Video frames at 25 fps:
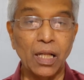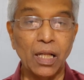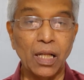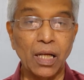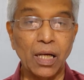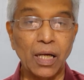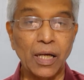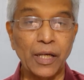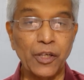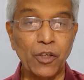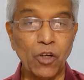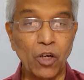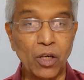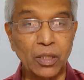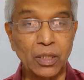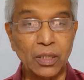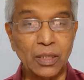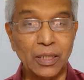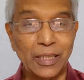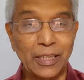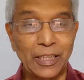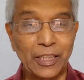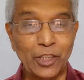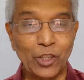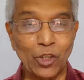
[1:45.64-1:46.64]
and not
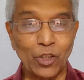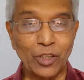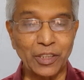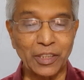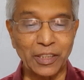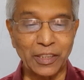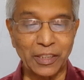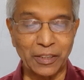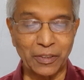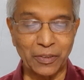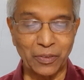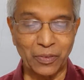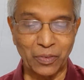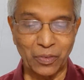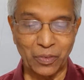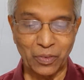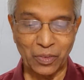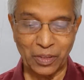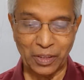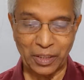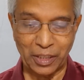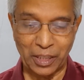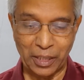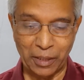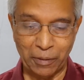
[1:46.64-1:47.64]
idiotic.
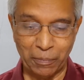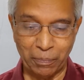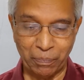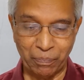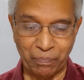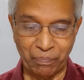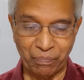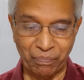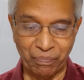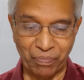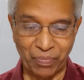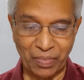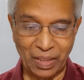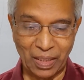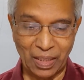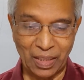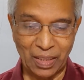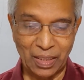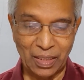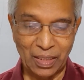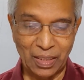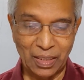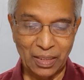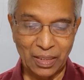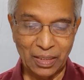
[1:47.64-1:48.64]
Okay.
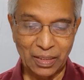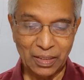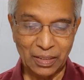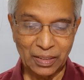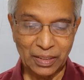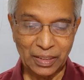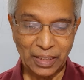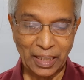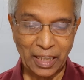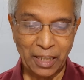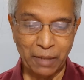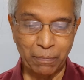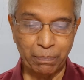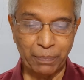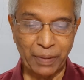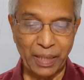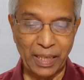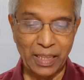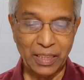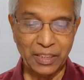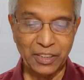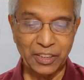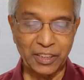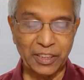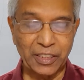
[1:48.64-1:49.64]
Second
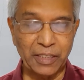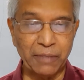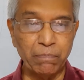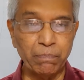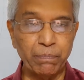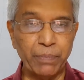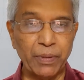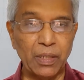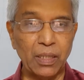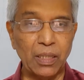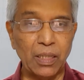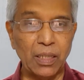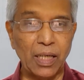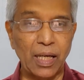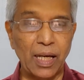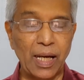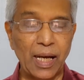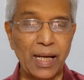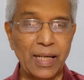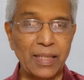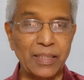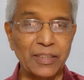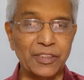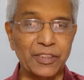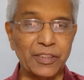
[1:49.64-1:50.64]
pair, simple
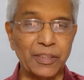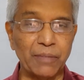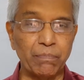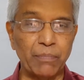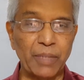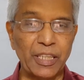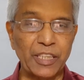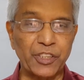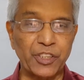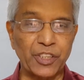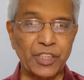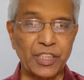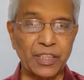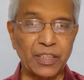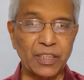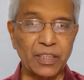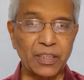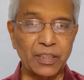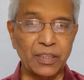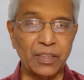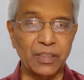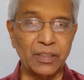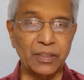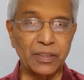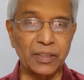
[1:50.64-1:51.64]
and simplistic.
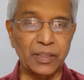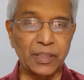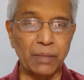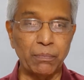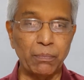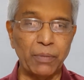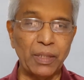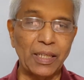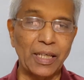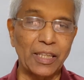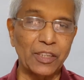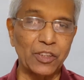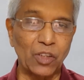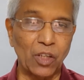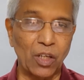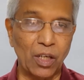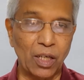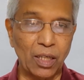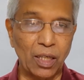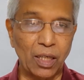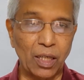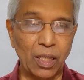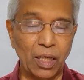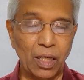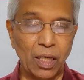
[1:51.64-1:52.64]
Simple has
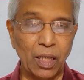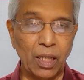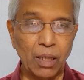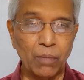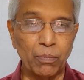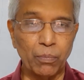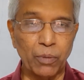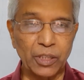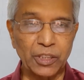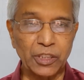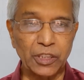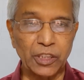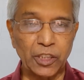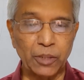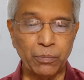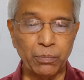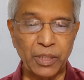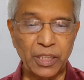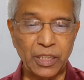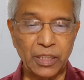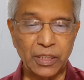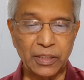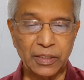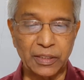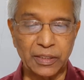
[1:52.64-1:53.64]
got positive
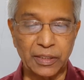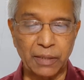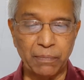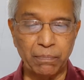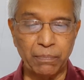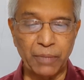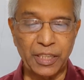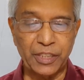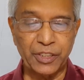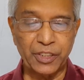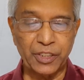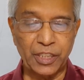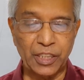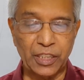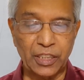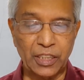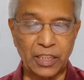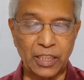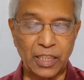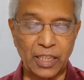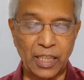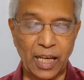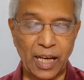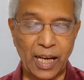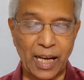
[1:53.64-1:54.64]
meaning.
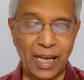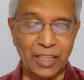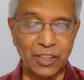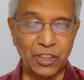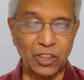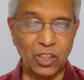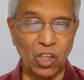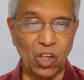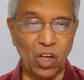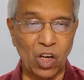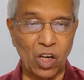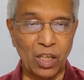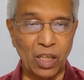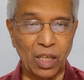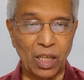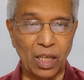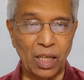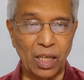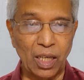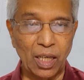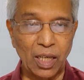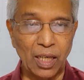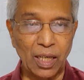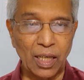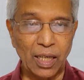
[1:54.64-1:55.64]
Simplistic has got
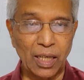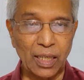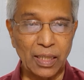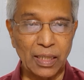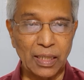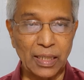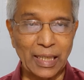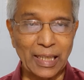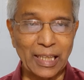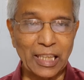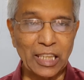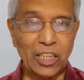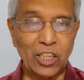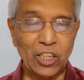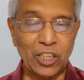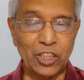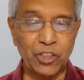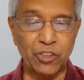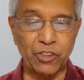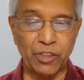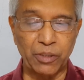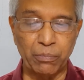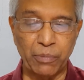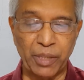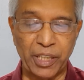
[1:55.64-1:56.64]
a
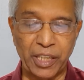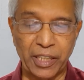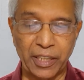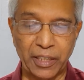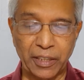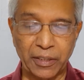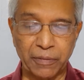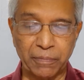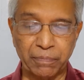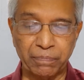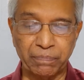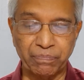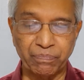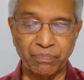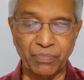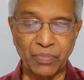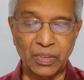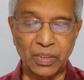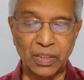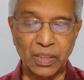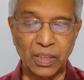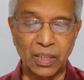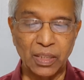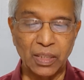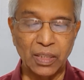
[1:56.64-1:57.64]
derogatory meaning.
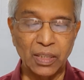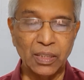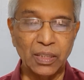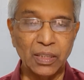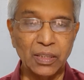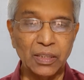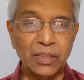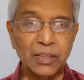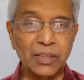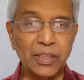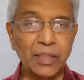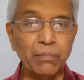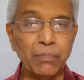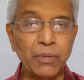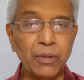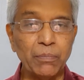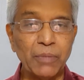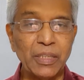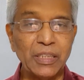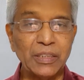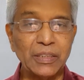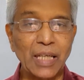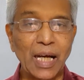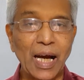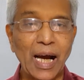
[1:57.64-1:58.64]
Simple
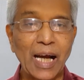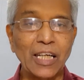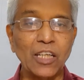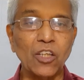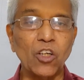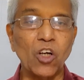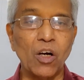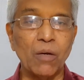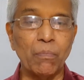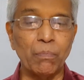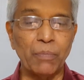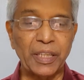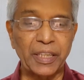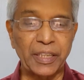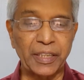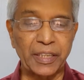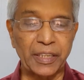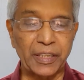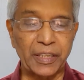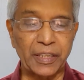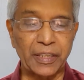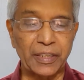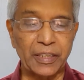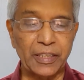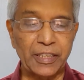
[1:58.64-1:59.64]
means
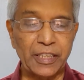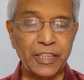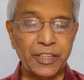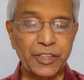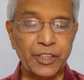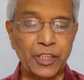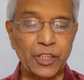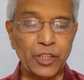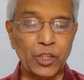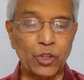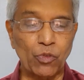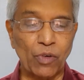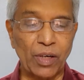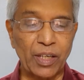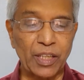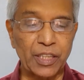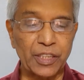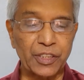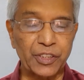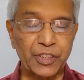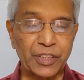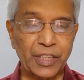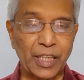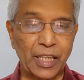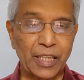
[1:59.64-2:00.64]
uncomplicated, easy to
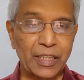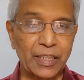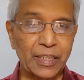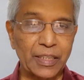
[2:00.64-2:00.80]
understand,